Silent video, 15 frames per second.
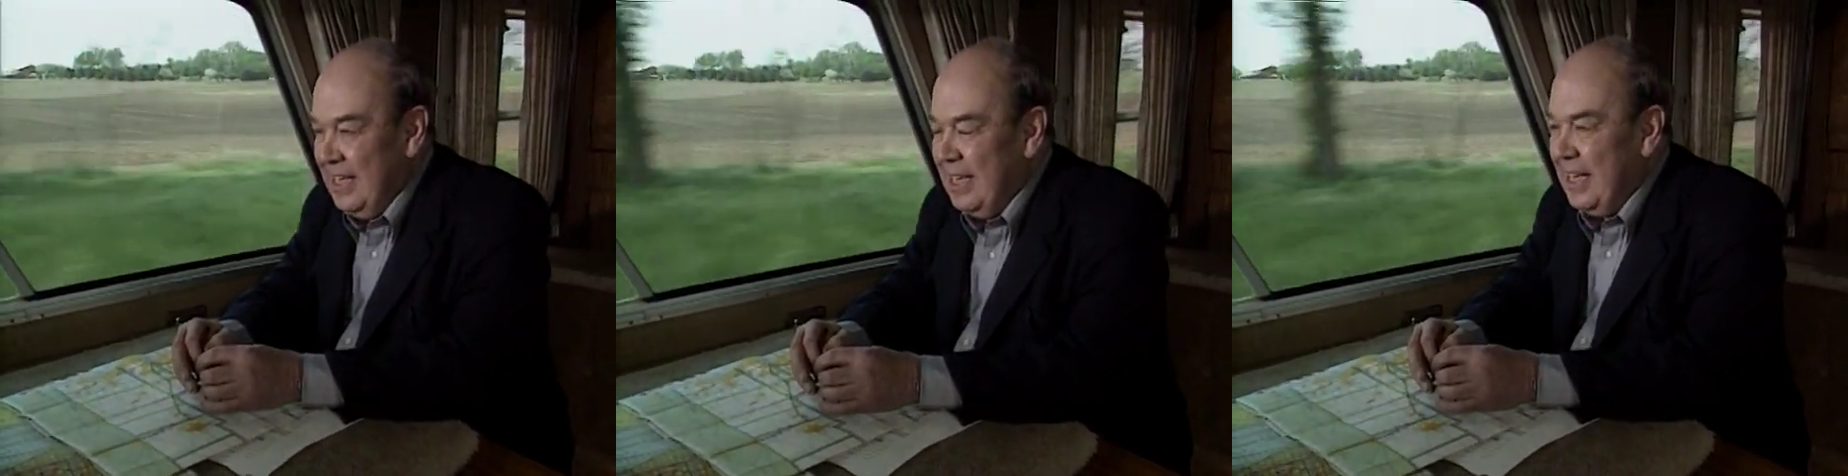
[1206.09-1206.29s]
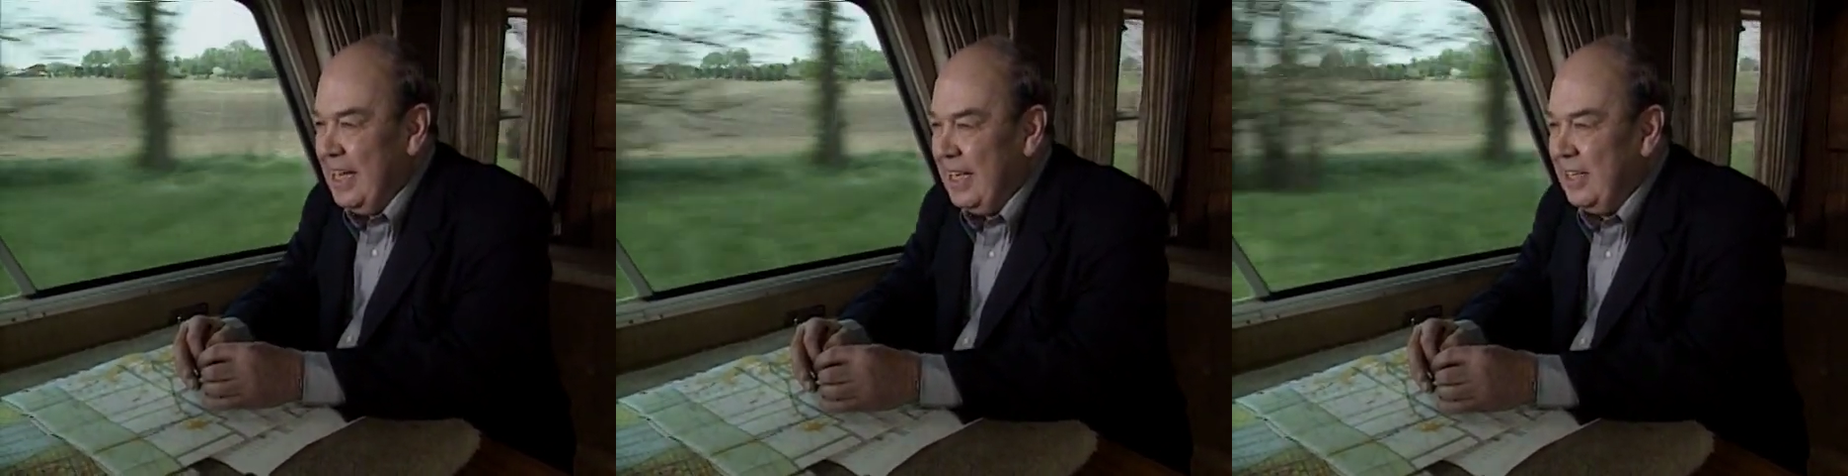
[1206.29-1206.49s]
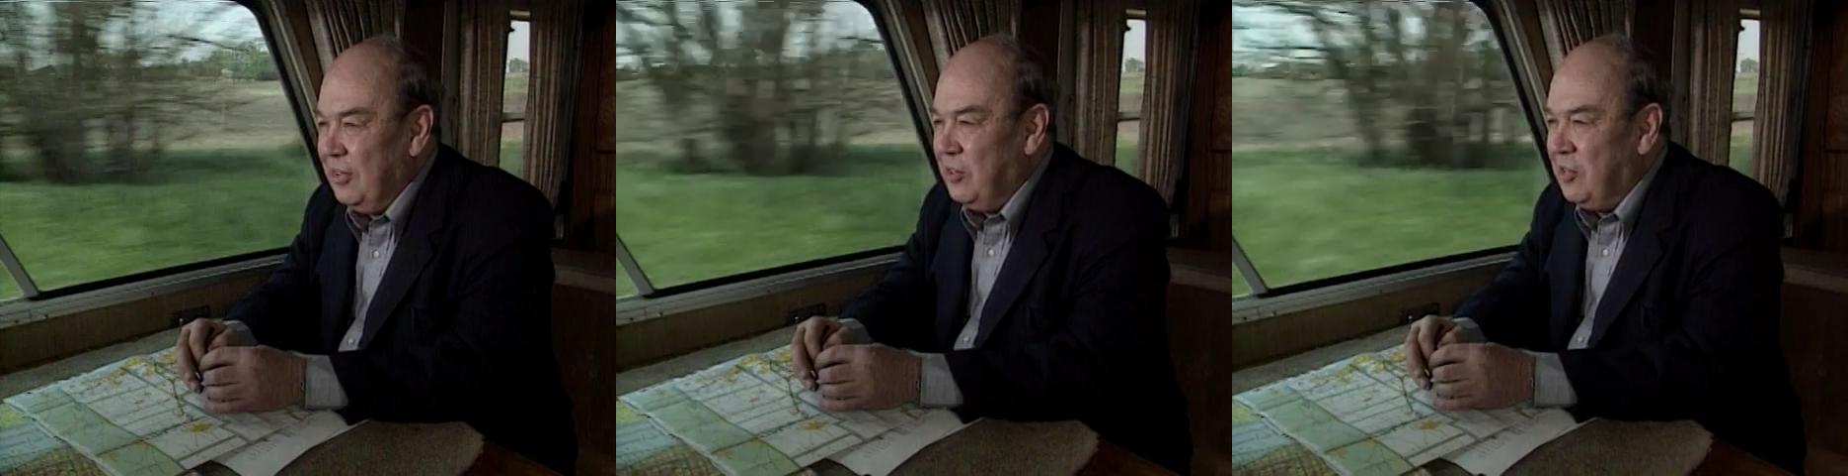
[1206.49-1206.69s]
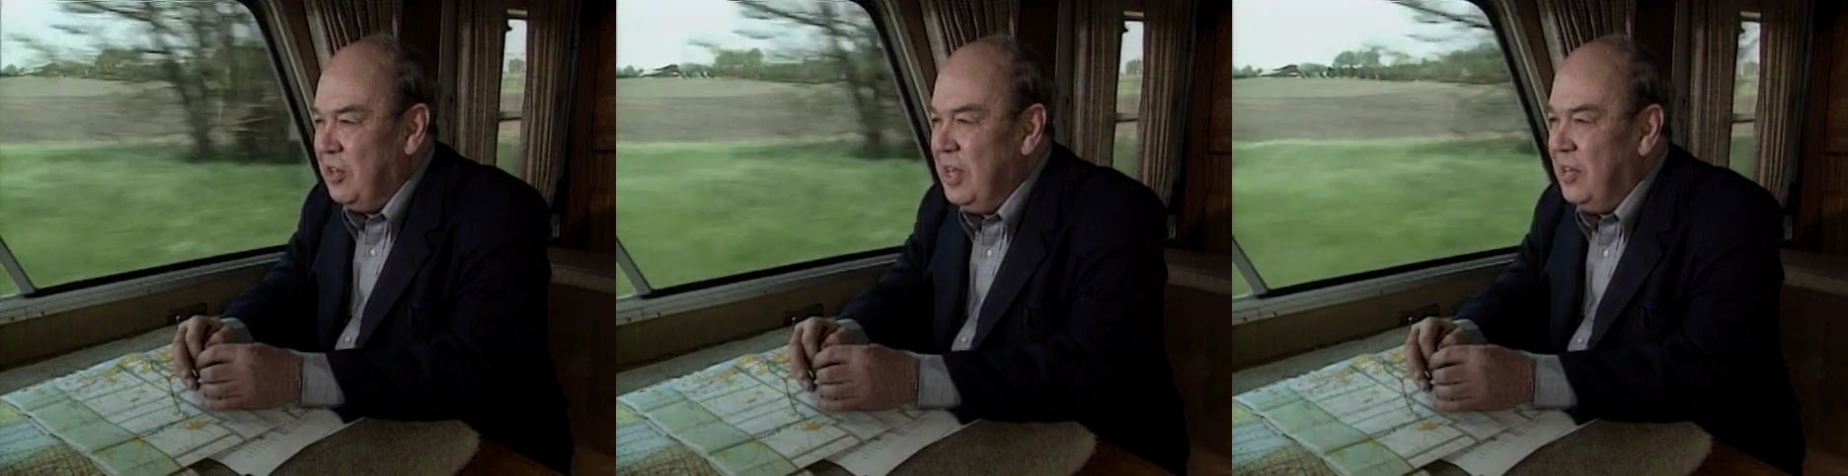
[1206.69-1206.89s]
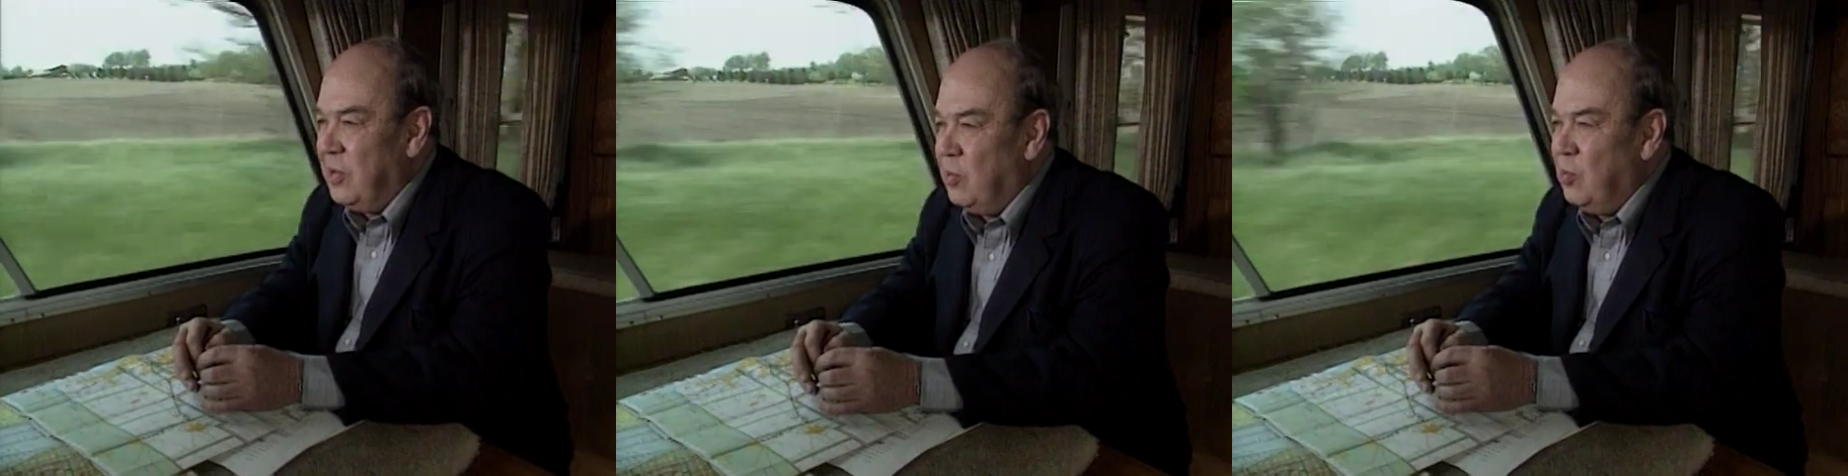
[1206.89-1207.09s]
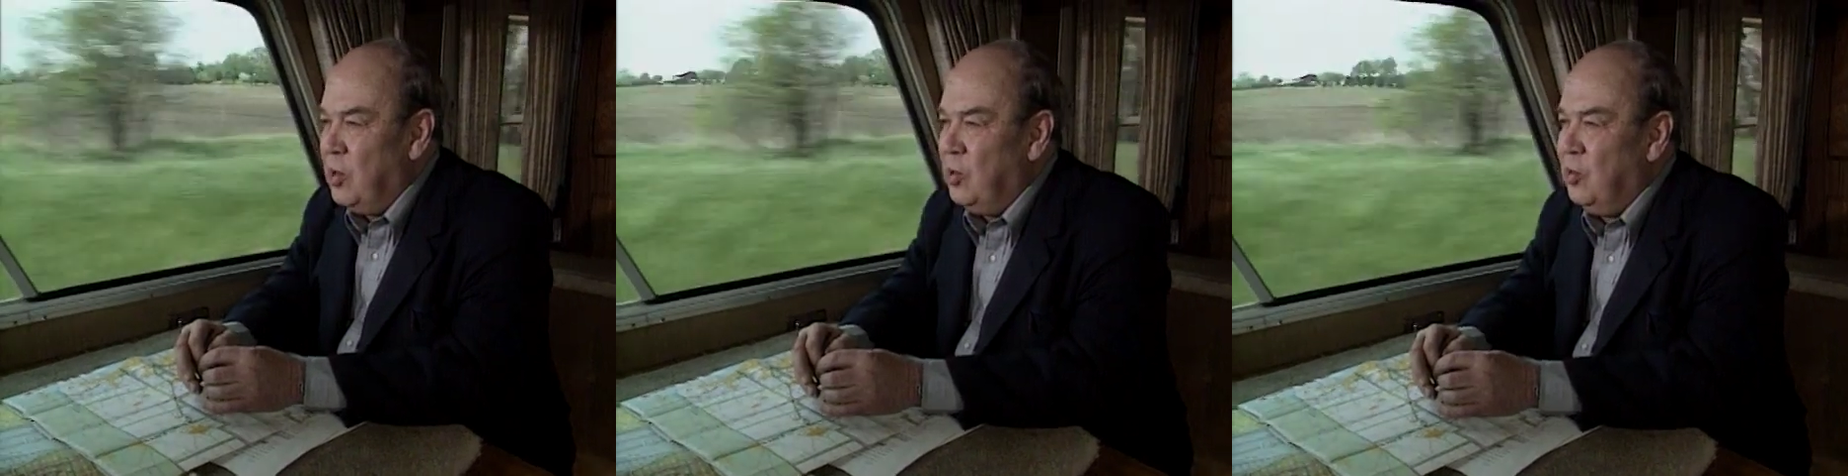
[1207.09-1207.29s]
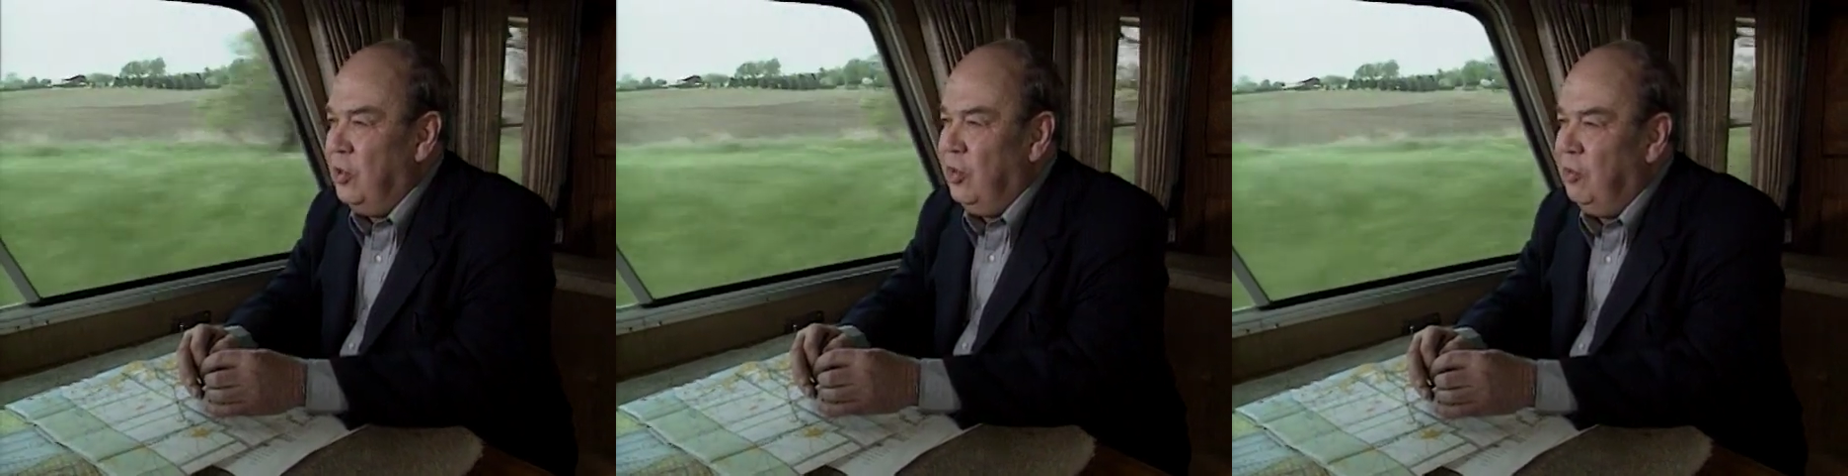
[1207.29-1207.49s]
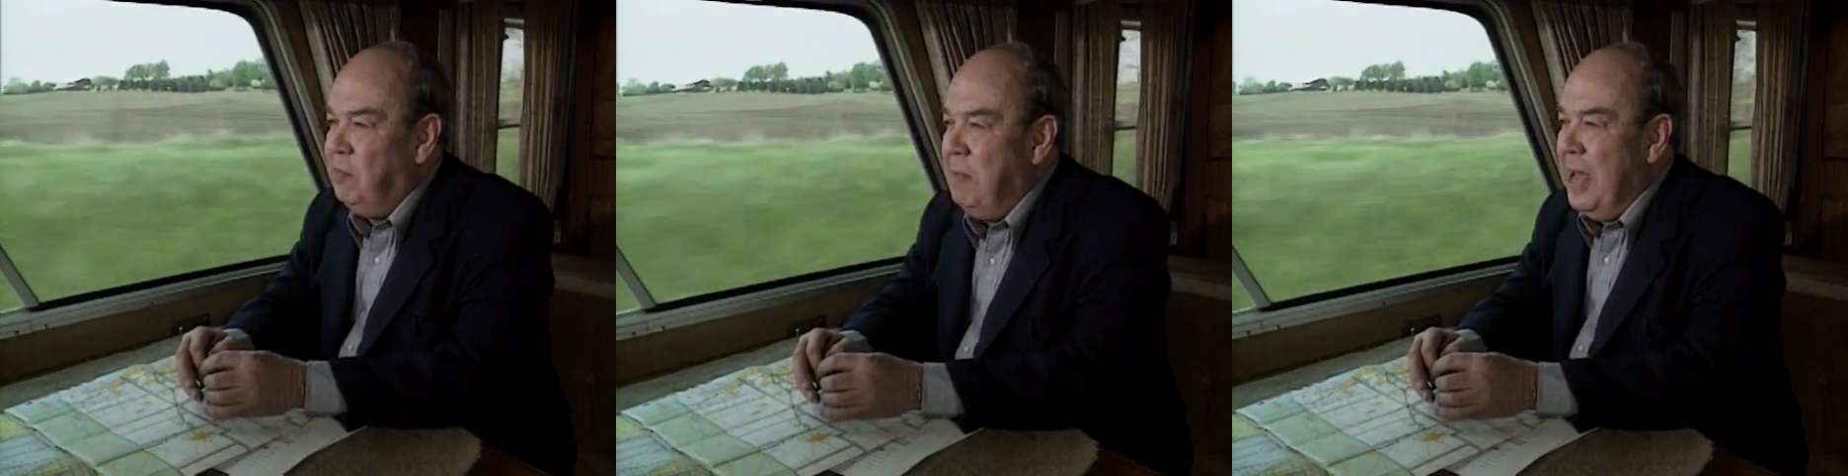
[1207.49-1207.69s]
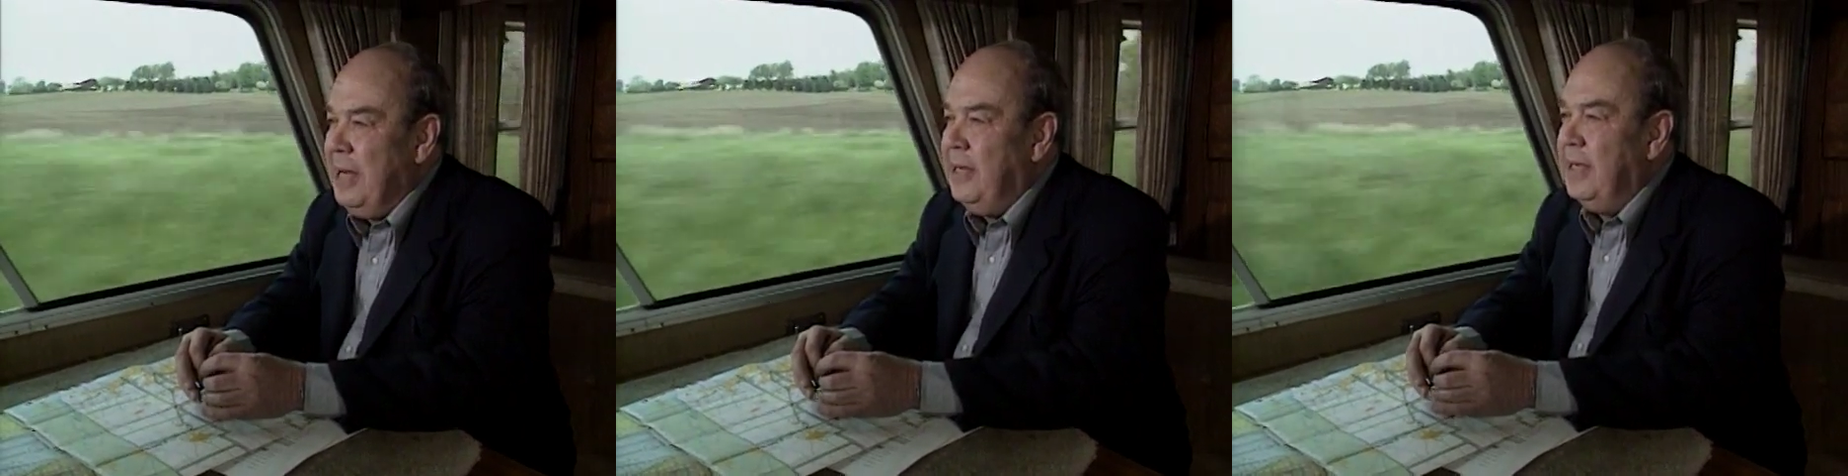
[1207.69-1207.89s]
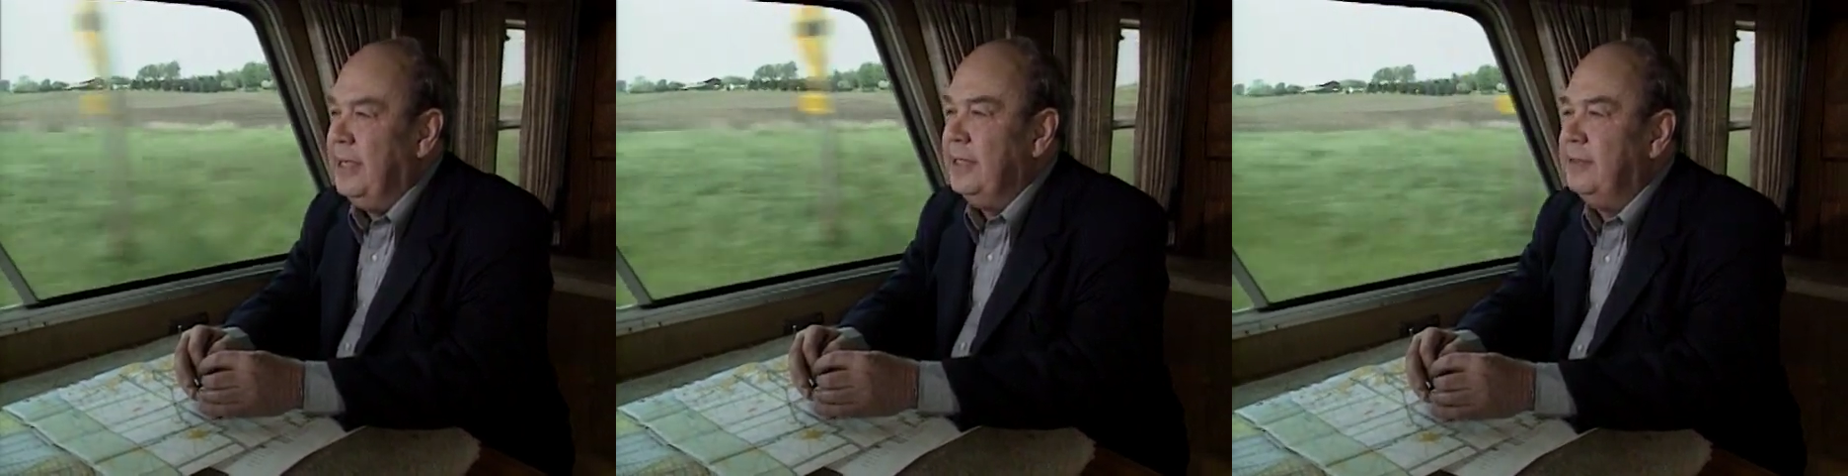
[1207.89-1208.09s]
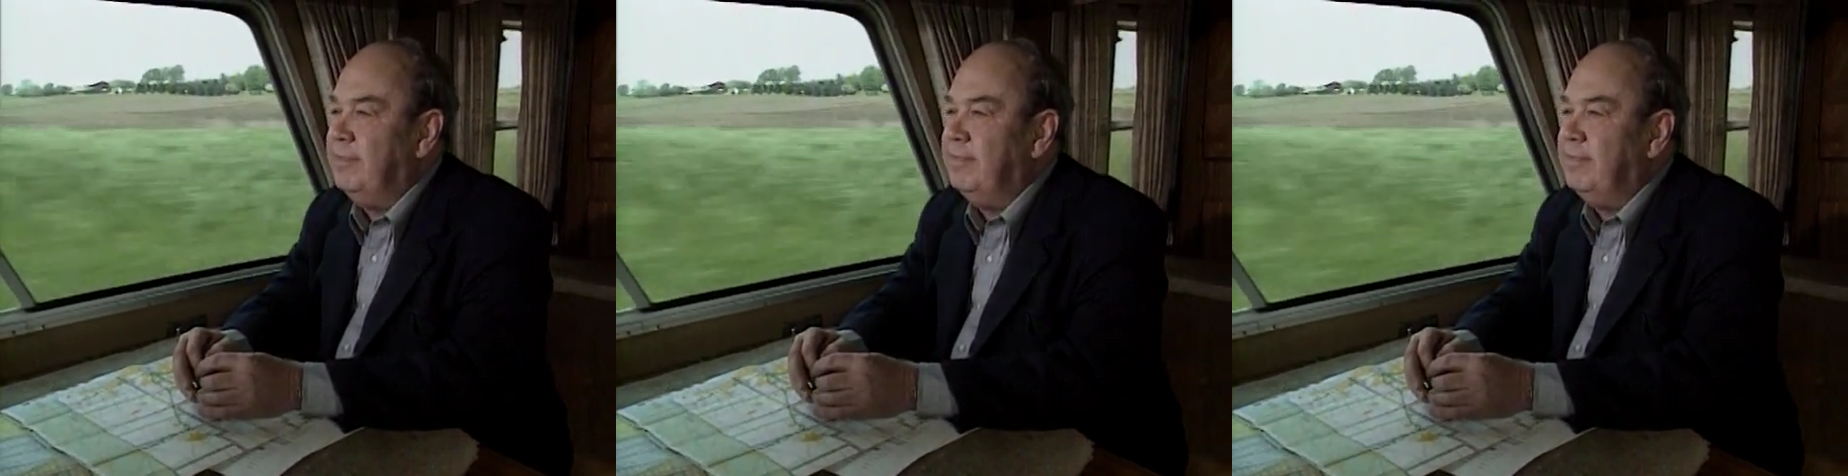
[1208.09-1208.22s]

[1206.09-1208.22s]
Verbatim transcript: I can see the road is bending,